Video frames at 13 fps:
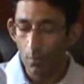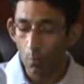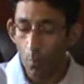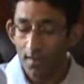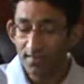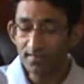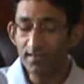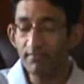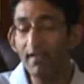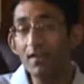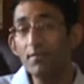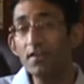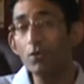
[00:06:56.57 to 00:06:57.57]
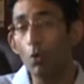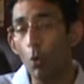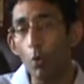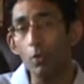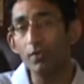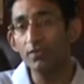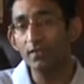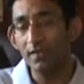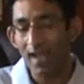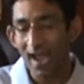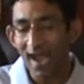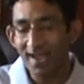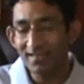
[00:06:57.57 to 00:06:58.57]
Once the relevant goals
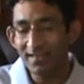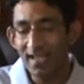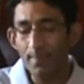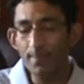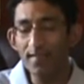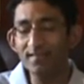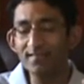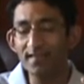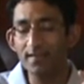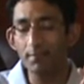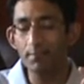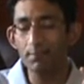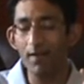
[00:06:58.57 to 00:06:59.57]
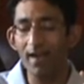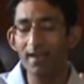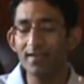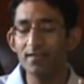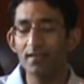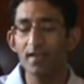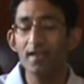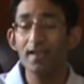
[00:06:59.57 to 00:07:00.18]
and KPIs are defined,